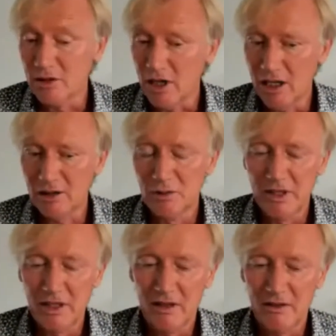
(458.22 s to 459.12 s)

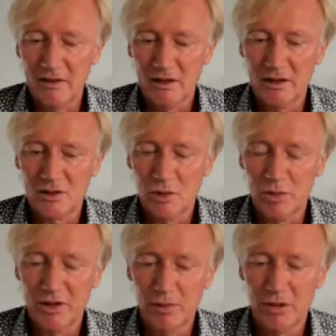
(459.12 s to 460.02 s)
argument, and I think that's
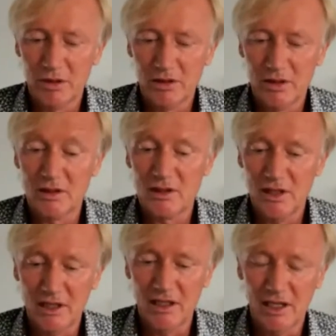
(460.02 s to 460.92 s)
super important, the
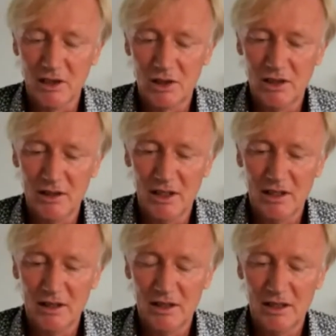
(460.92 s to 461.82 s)
study actually
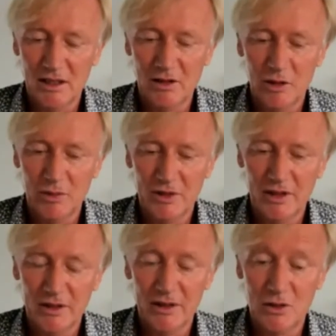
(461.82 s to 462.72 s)
that I know
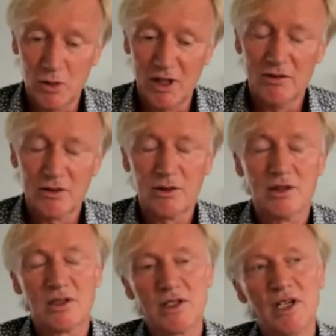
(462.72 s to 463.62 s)
as well, of
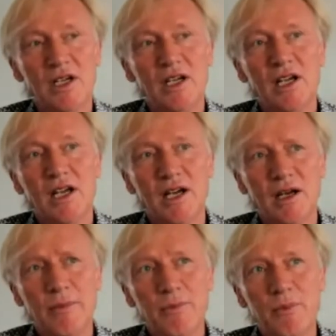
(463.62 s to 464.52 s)
course.
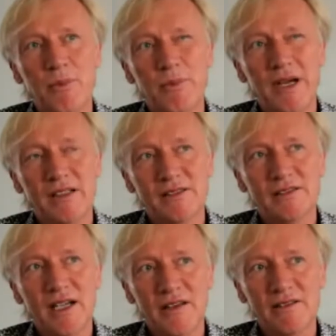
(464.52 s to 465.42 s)
But
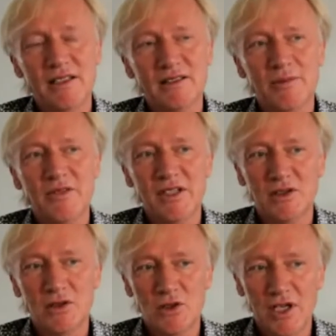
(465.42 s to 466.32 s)
I think something
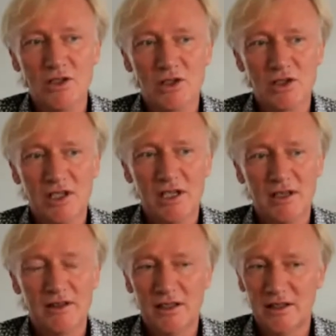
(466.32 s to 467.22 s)
has changed
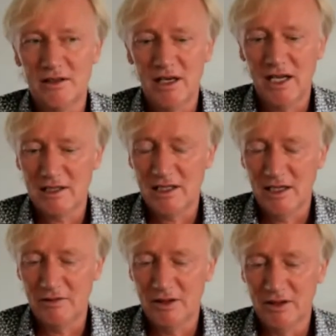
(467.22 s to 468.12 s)
in the last
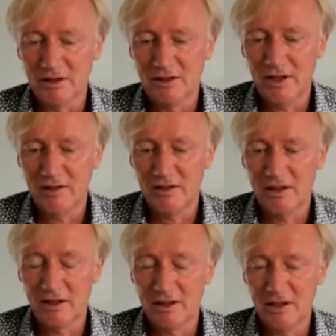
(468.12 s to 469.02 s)
half years. I
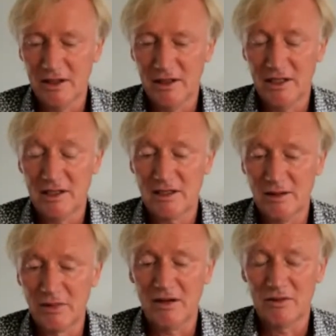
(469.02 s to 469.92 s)
think in
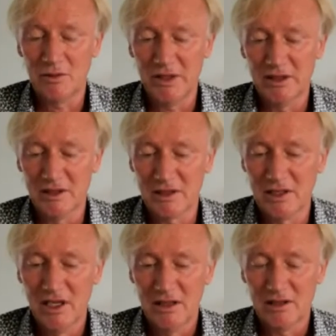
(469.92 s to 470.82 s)
some
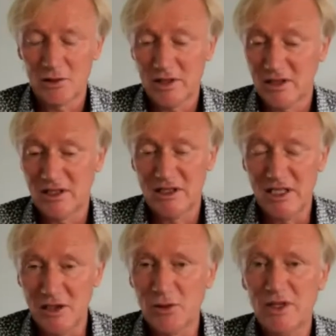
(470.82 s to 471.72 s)
governments, the trust has
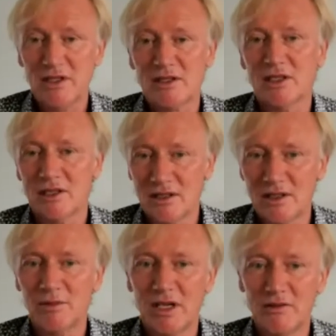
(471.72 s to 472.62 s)
decreased, and in
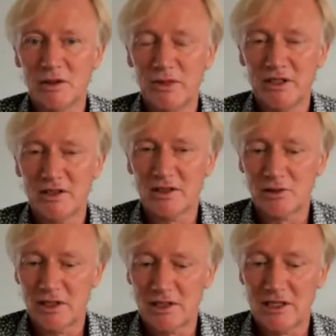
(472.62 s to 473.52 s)
some governments, the
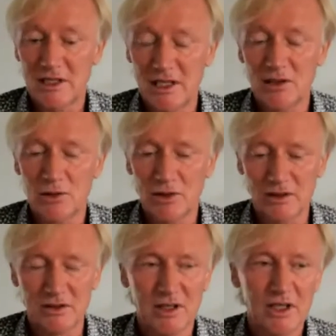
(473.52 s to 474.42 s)
trust has
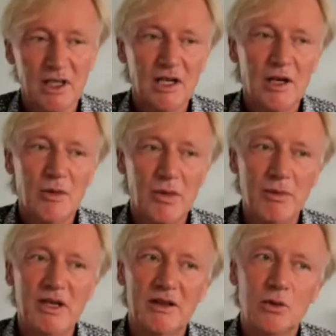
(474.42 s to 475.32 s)
increased.
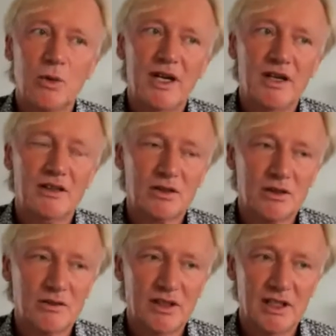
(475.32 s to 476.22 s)
Maybe in the way
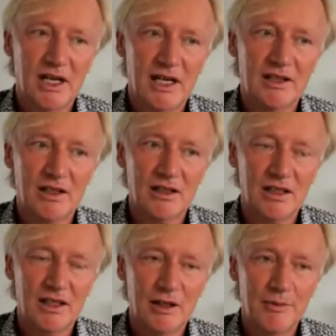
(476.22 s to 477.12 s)
sort of they are
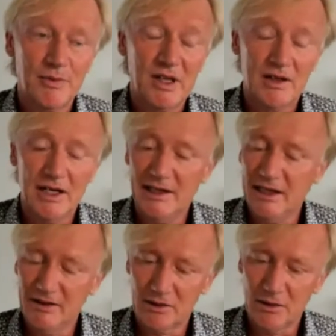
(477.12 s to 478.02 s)

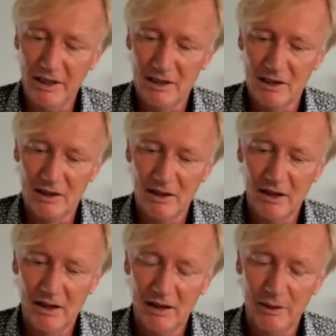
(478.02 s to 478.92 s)
handling the crisis. And
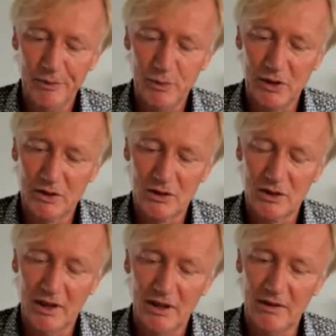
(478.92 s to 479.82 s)

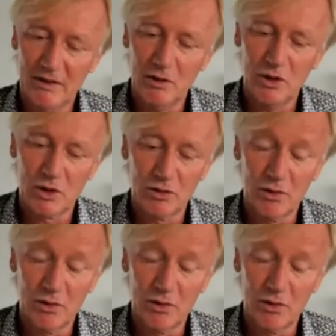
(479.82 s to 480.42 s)
because I think we should